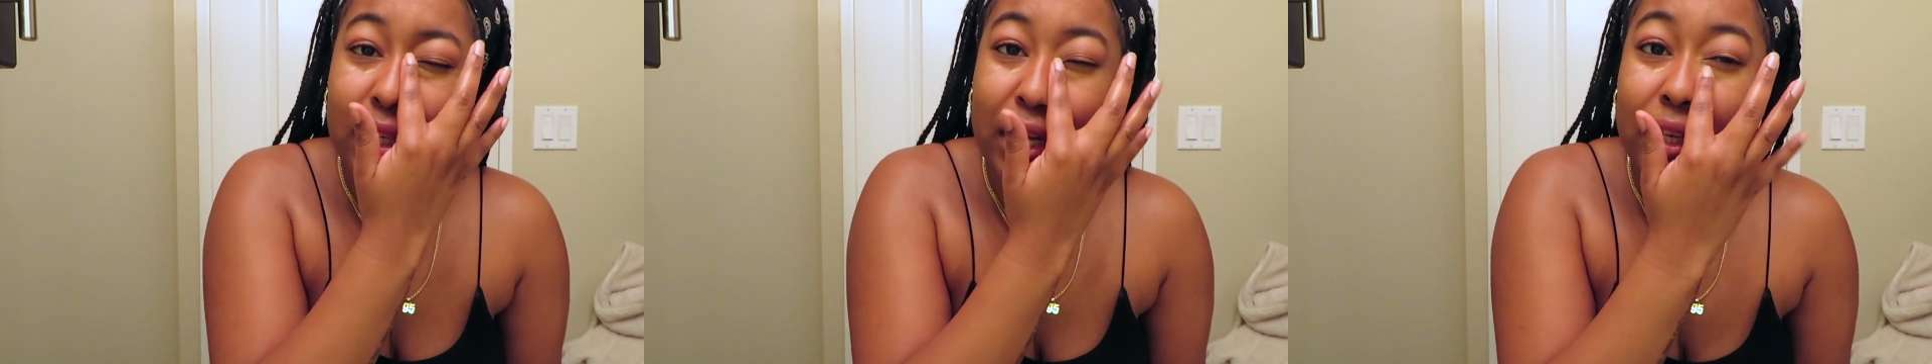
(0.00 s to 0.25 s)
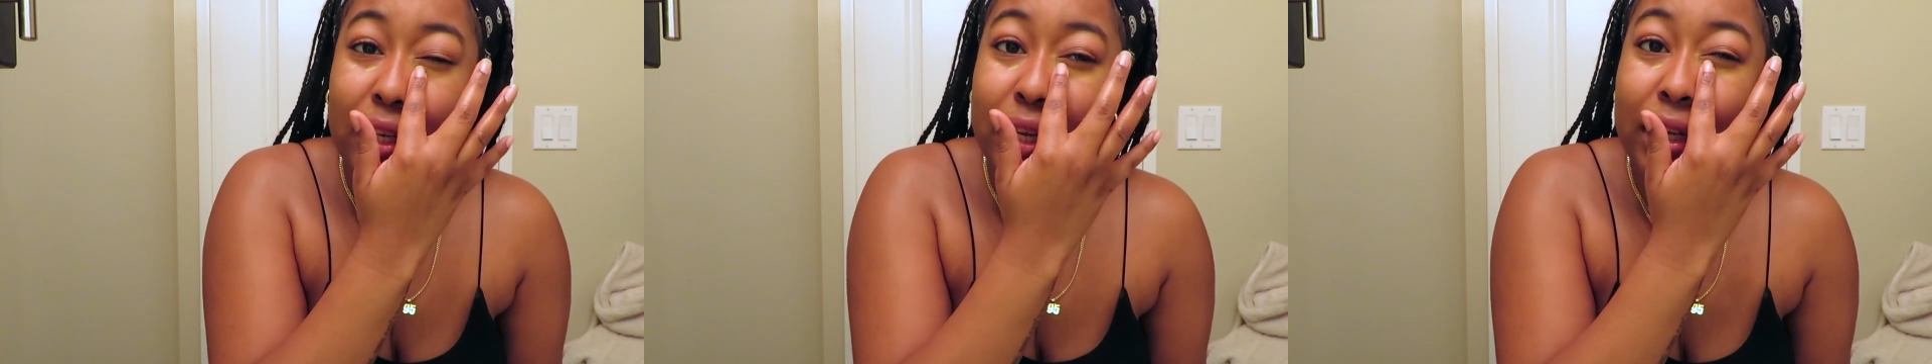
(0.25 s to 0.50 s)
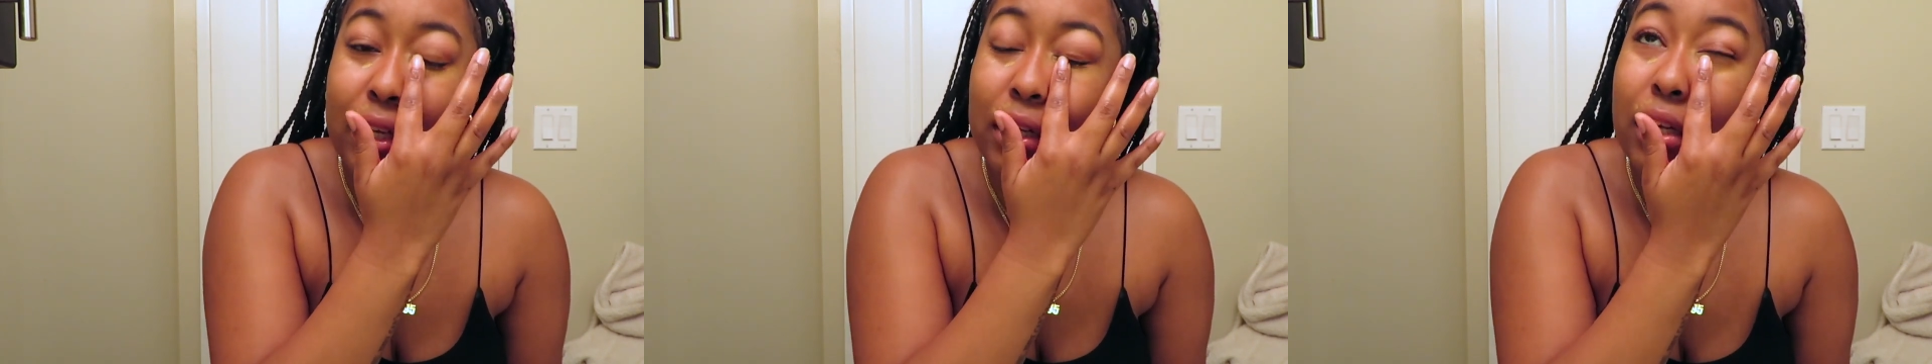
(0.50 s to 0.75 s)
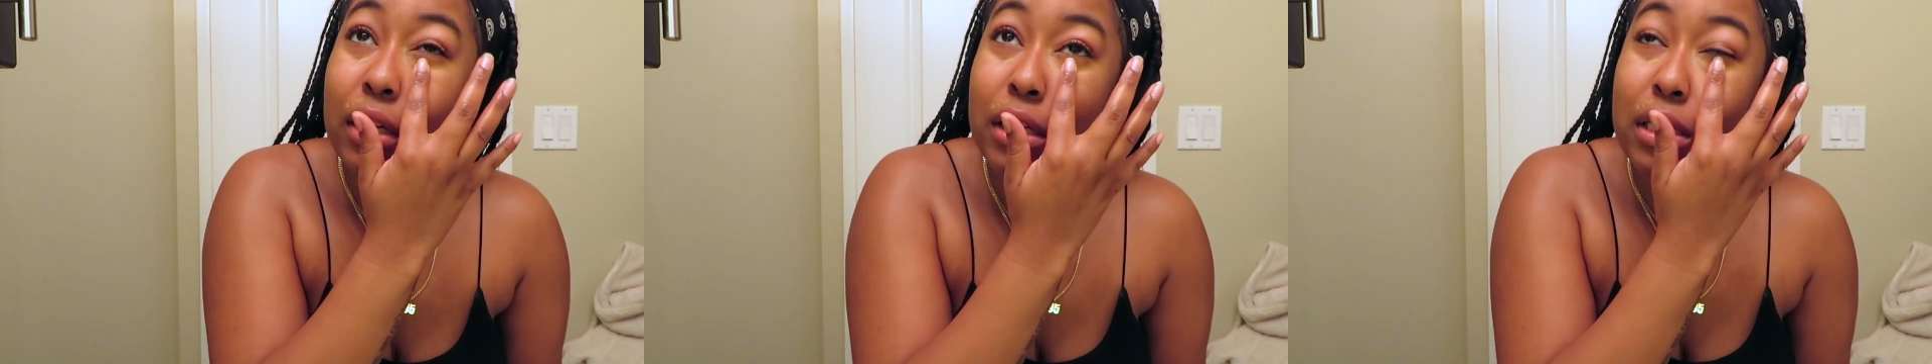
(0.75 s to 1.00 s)
and like
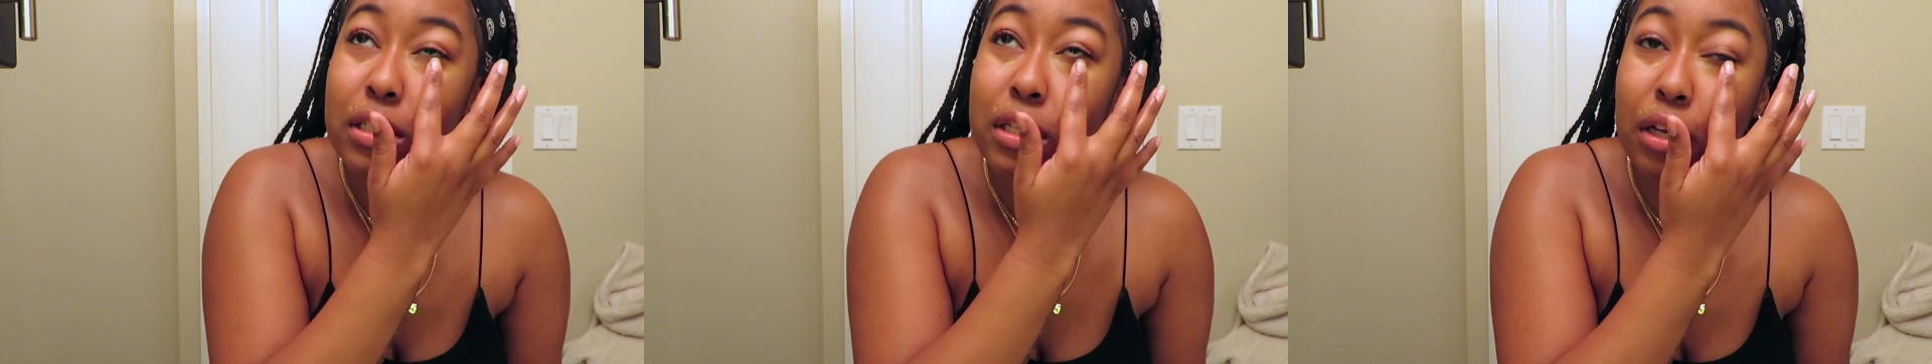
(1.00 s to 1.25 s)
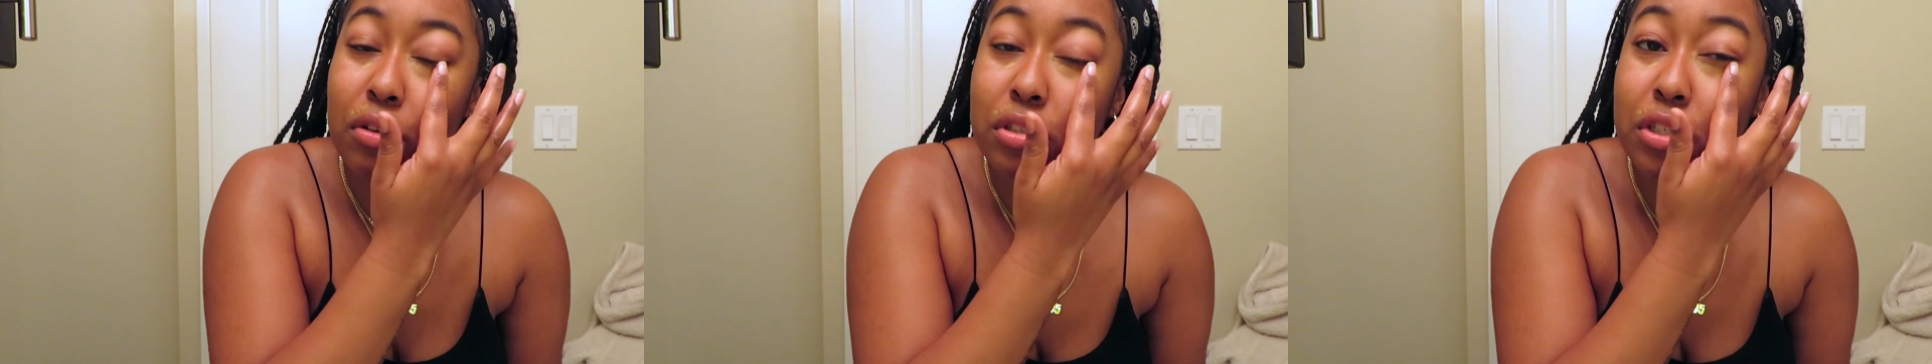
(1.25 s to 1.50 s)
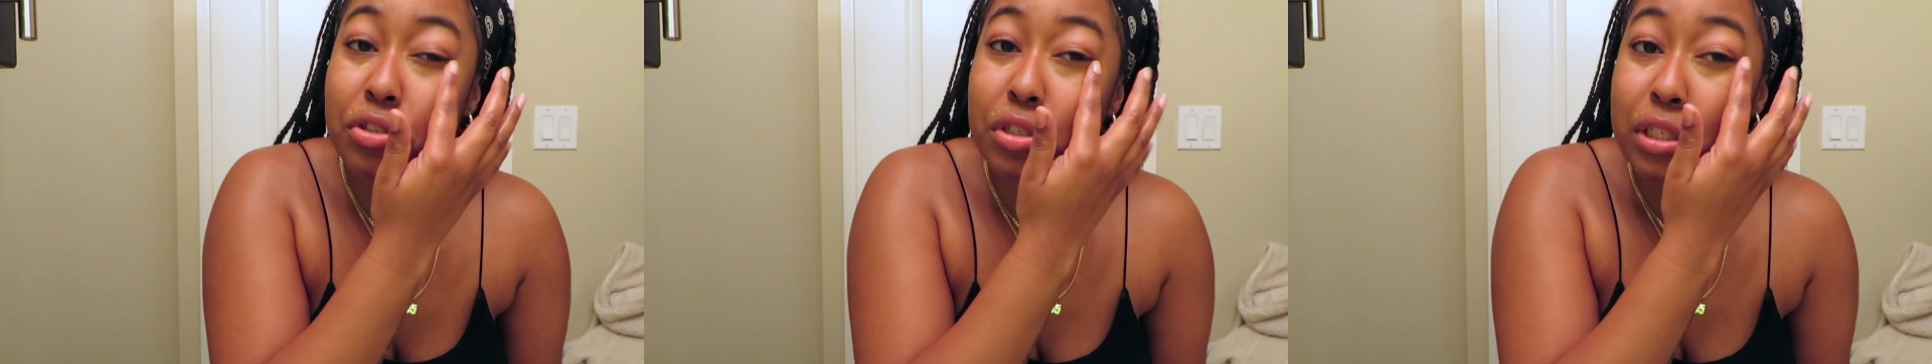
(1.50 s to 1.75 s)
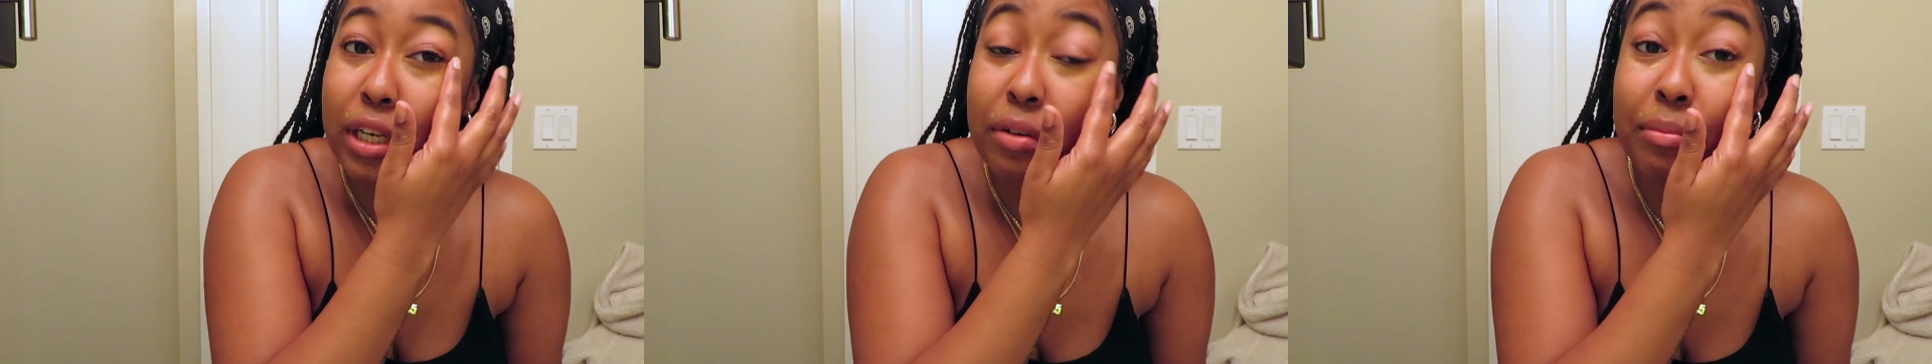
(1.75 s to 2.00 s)
settles in your
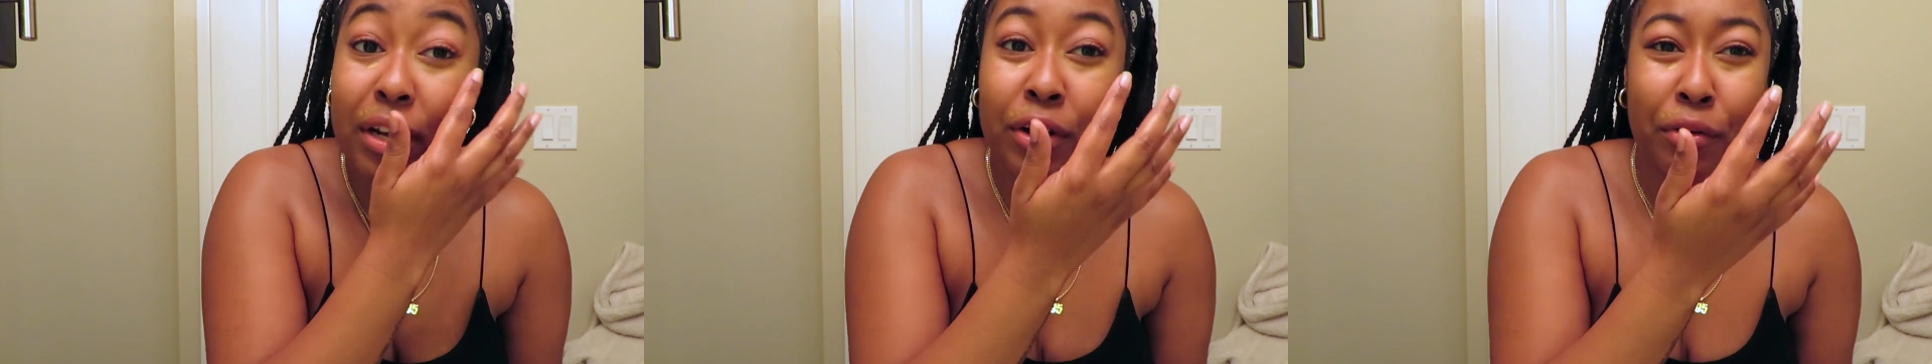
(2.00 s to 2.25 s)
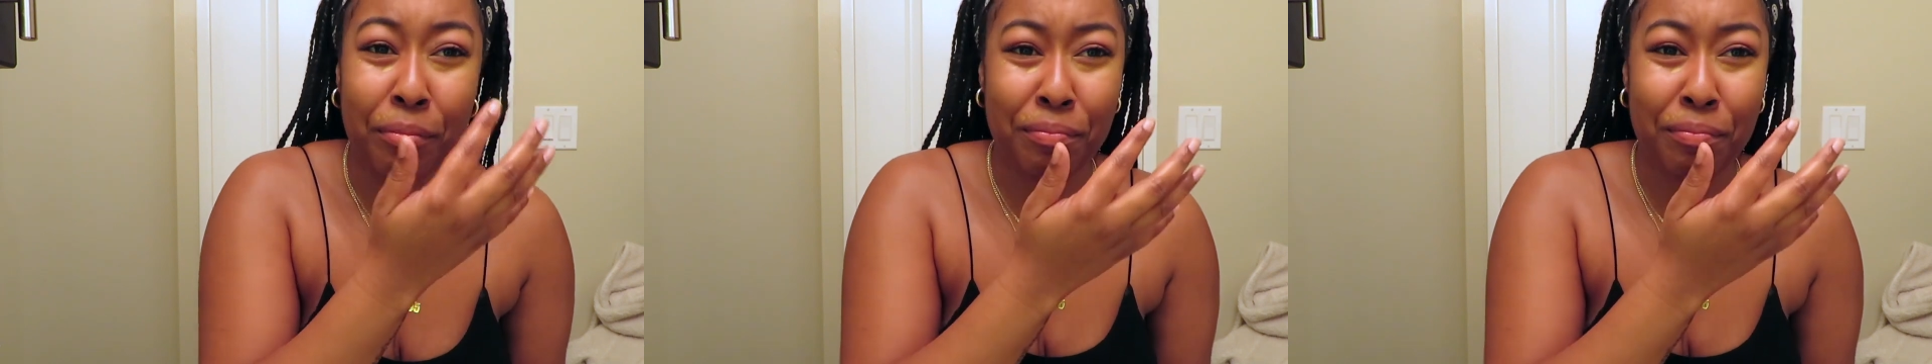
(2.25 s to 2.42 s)
skin better.